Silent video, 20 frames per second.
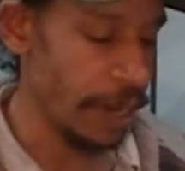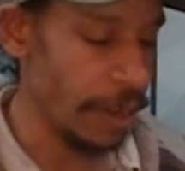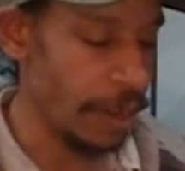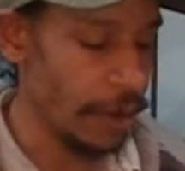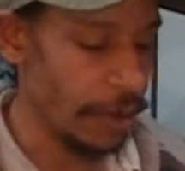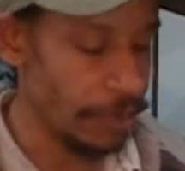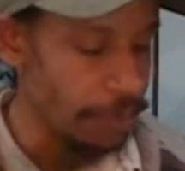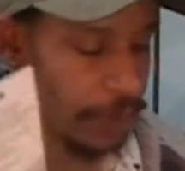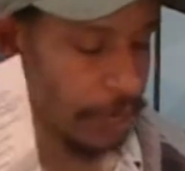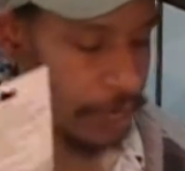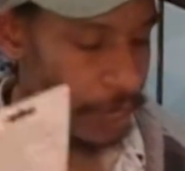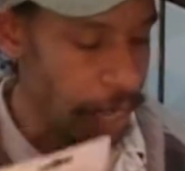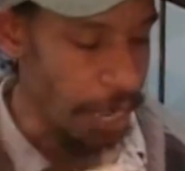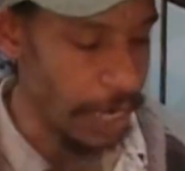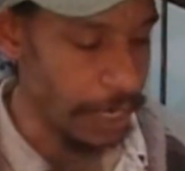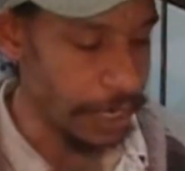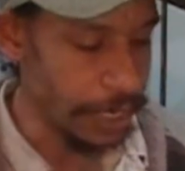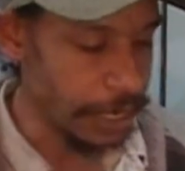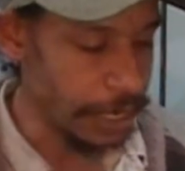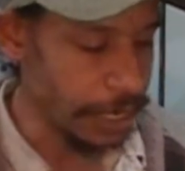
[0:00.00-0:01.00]
go.
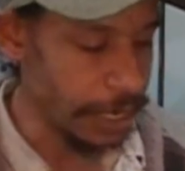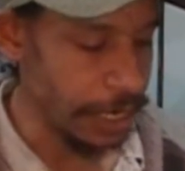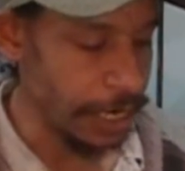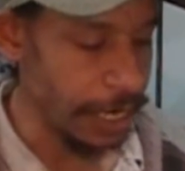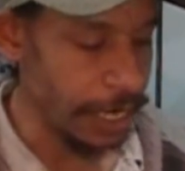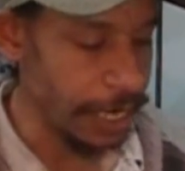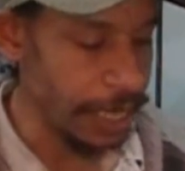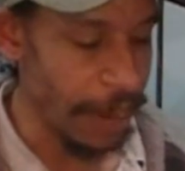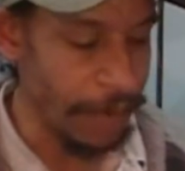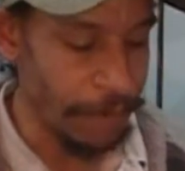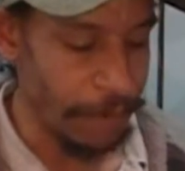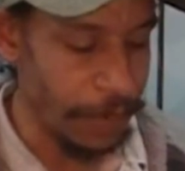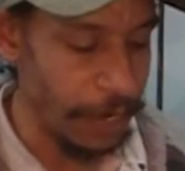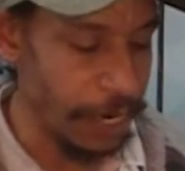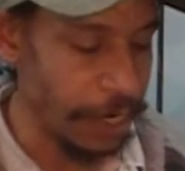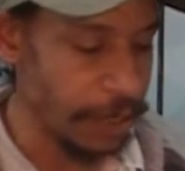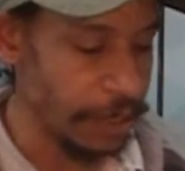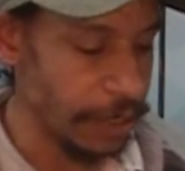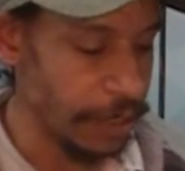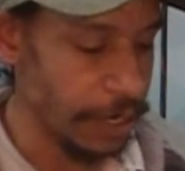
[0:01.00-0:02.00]
And since I did get that
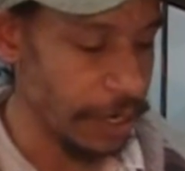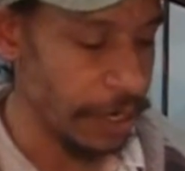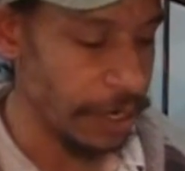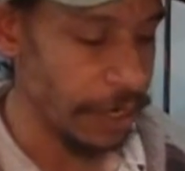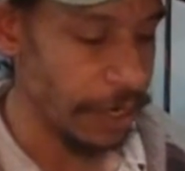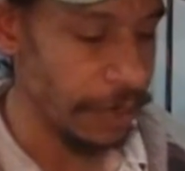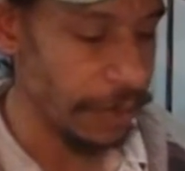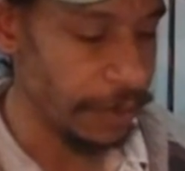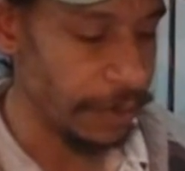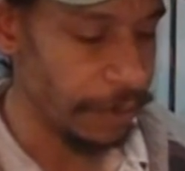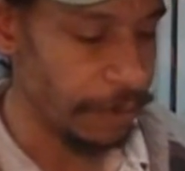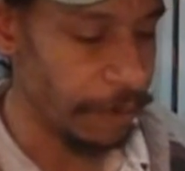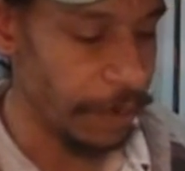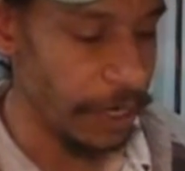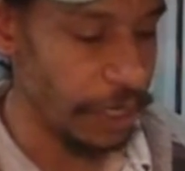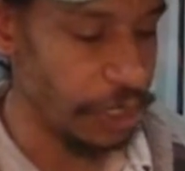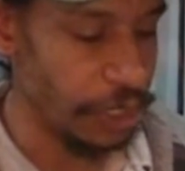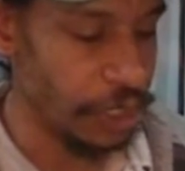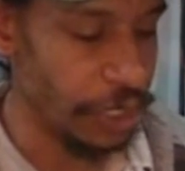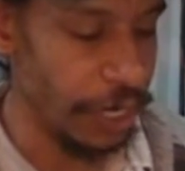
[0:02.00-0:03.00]

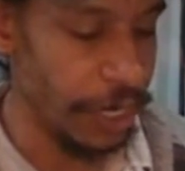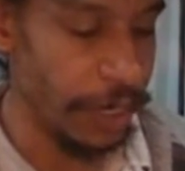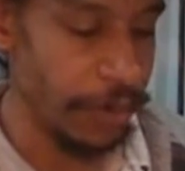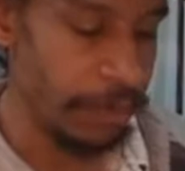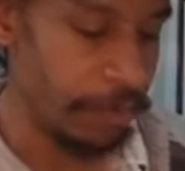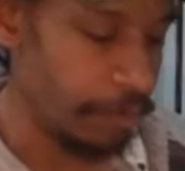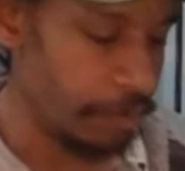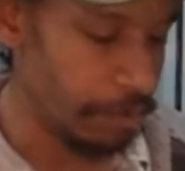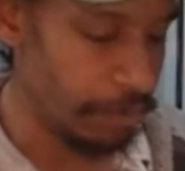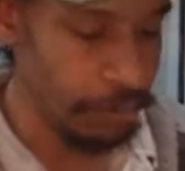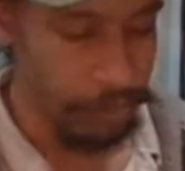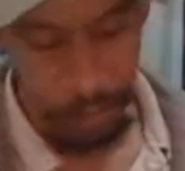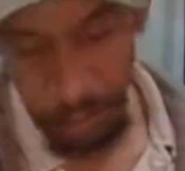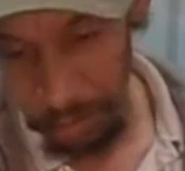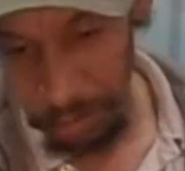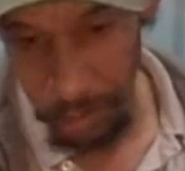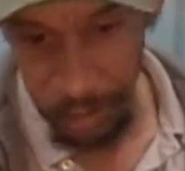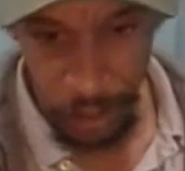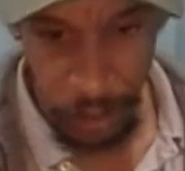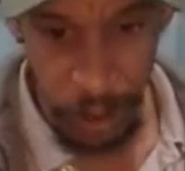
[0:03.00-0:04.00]
finesse jig,
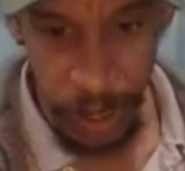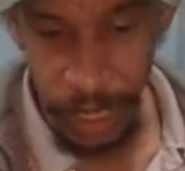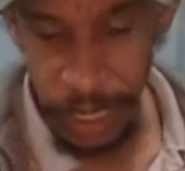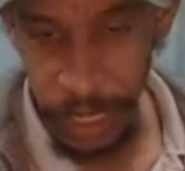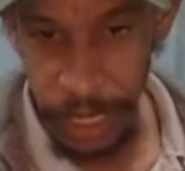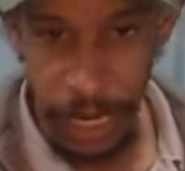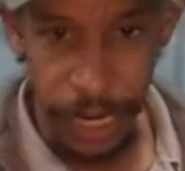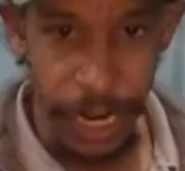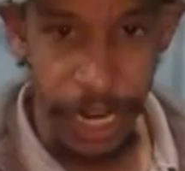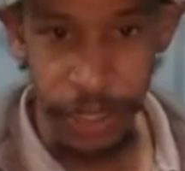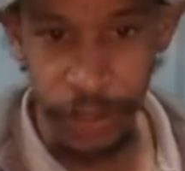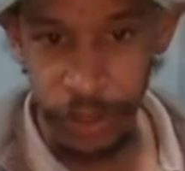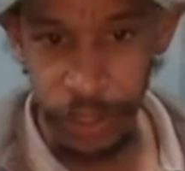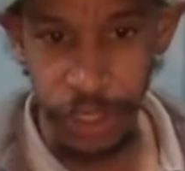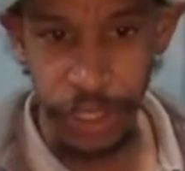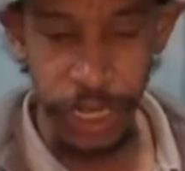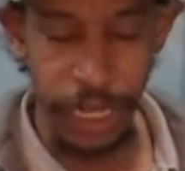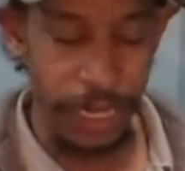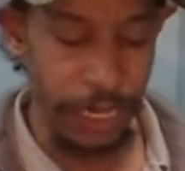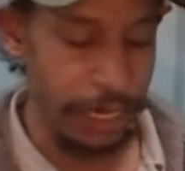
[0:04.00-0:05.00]
so I didn't get an extra
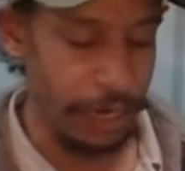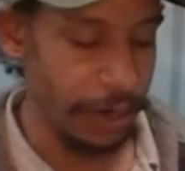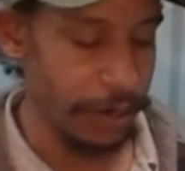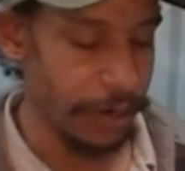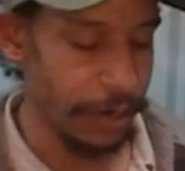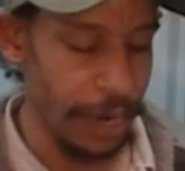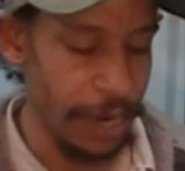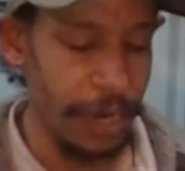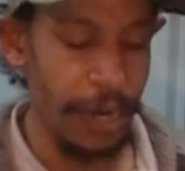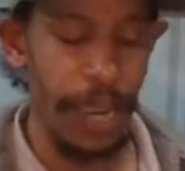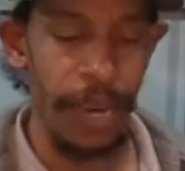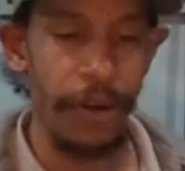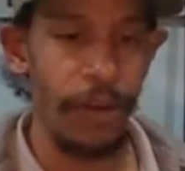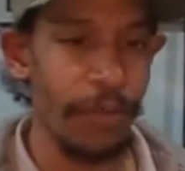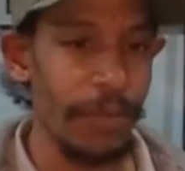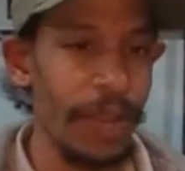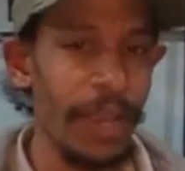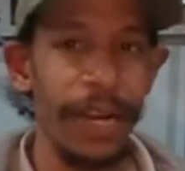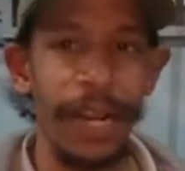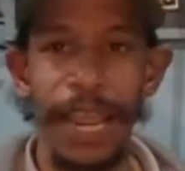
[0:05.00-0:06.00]
jig in here. I
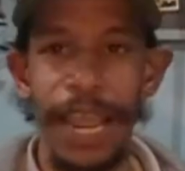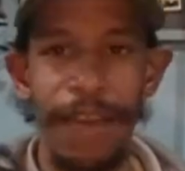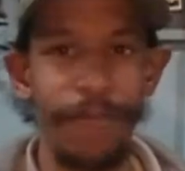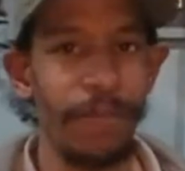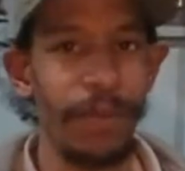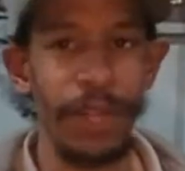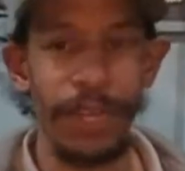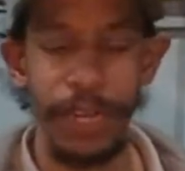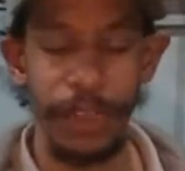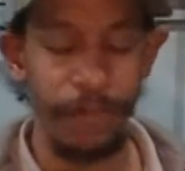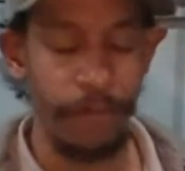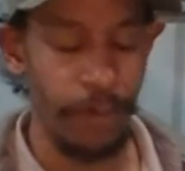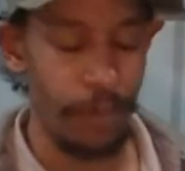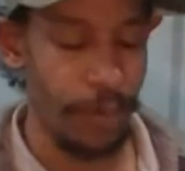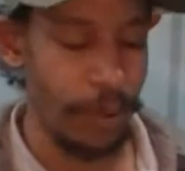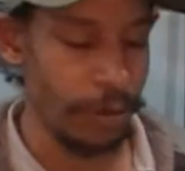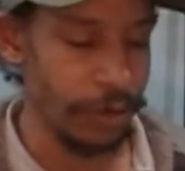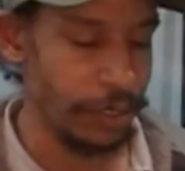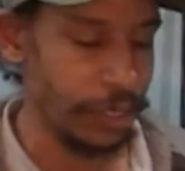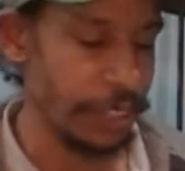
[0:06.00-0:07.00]
don't mind. I have plenty of
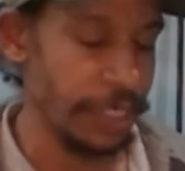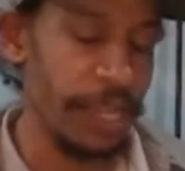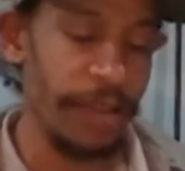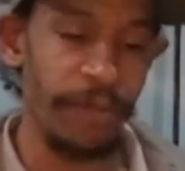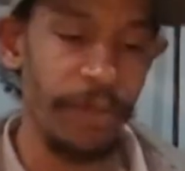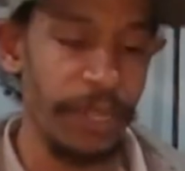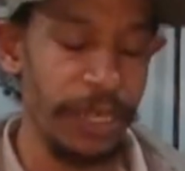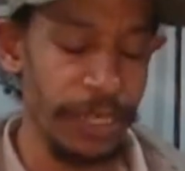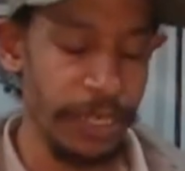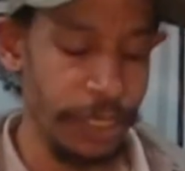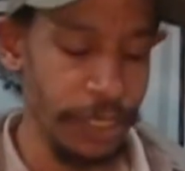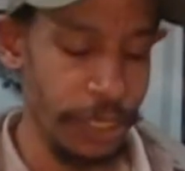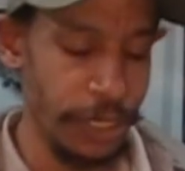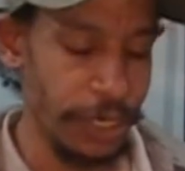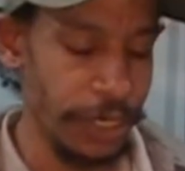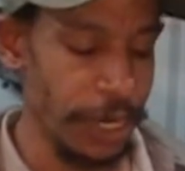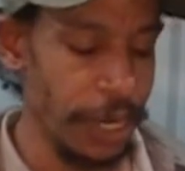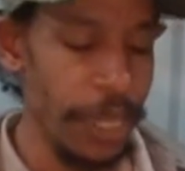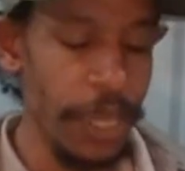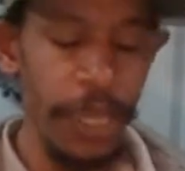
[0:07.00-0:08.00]
football jigs. I have plenty of
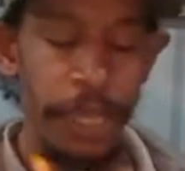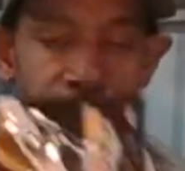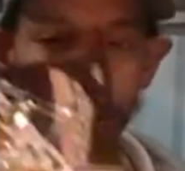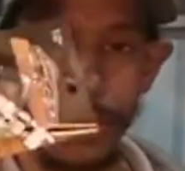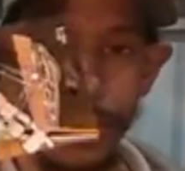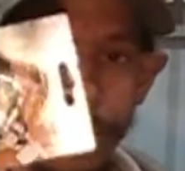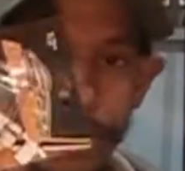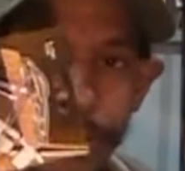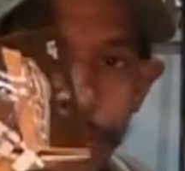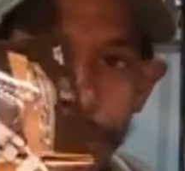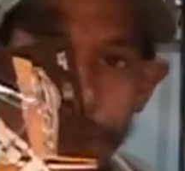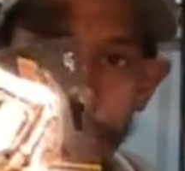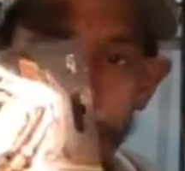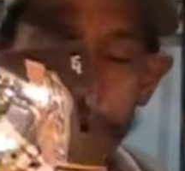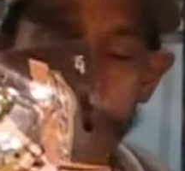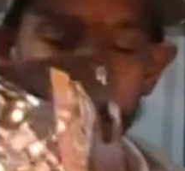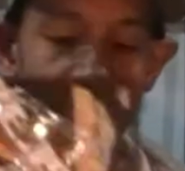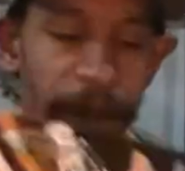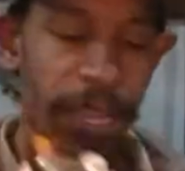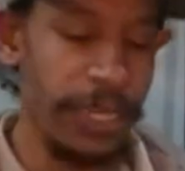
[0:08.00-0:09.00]
jigs. So
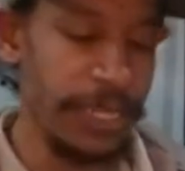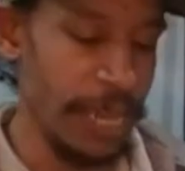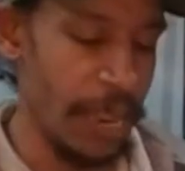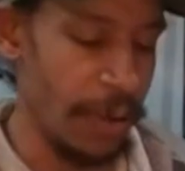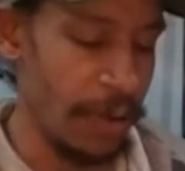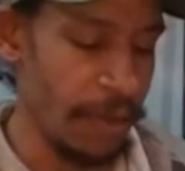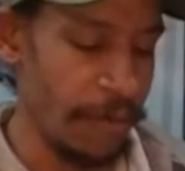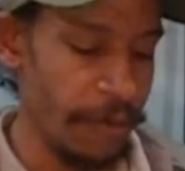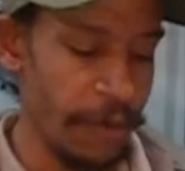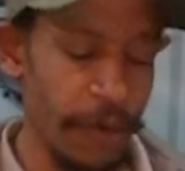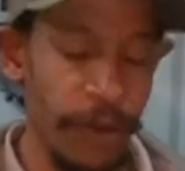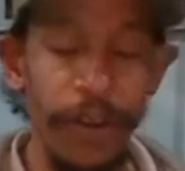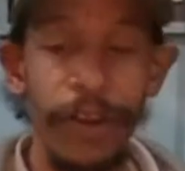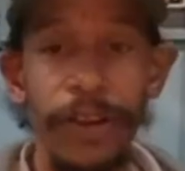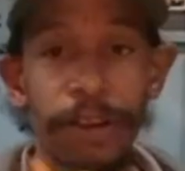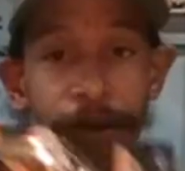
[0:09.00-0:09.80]
spinnerbaits, however,